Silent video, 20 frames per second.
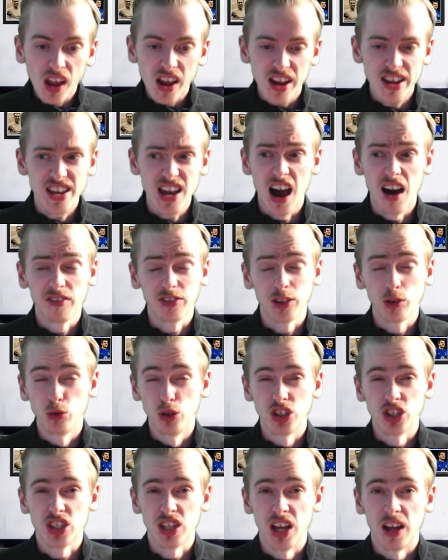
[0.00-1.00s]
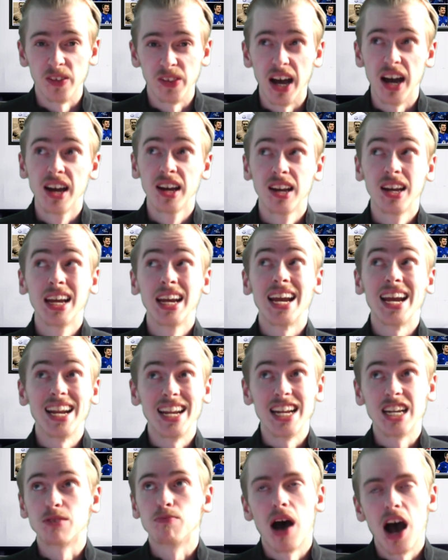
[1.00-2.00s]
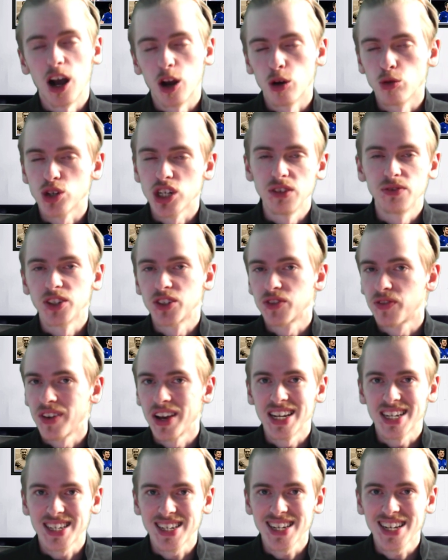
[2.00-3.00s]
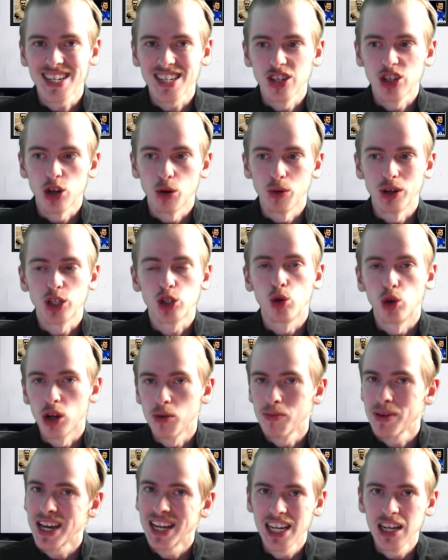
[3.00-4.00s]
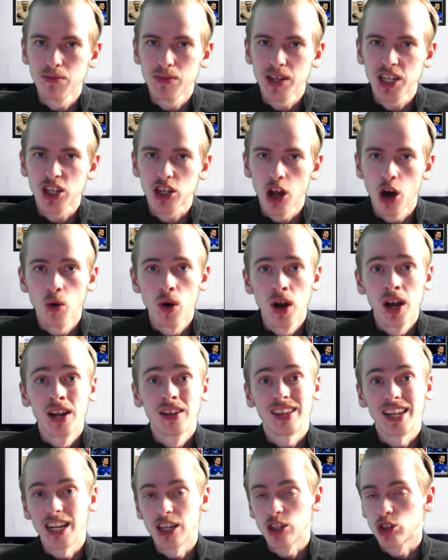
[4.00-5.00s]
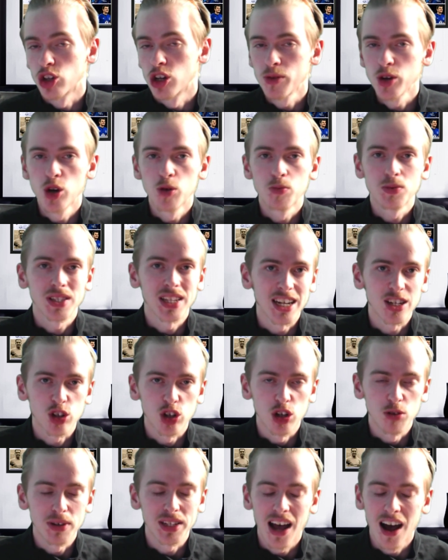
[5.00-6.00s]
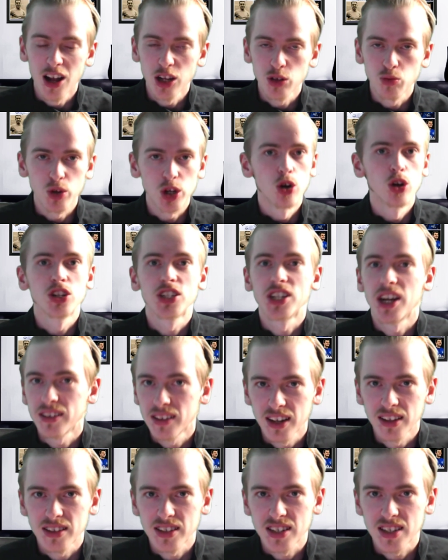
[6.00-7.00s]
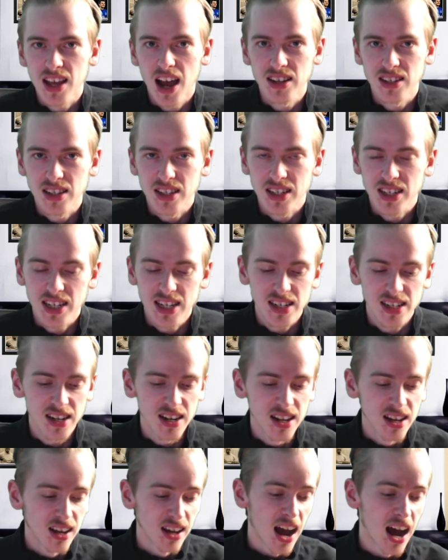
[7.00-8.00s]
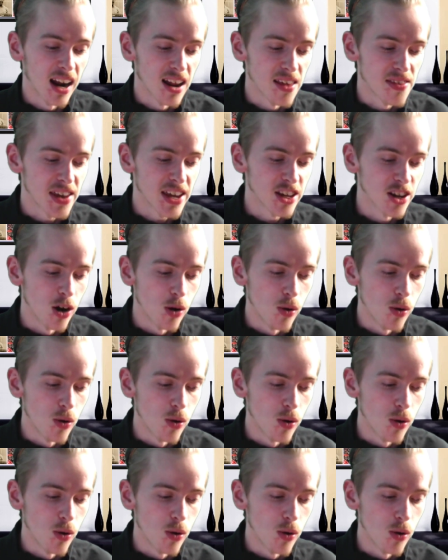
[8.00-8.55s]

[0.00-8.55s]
you have to understand that it is Marco Silva's first season, so it's going to be a little bit slow. There is going to be ups, there is going to be downs. We all said that at the start of the season, and I think,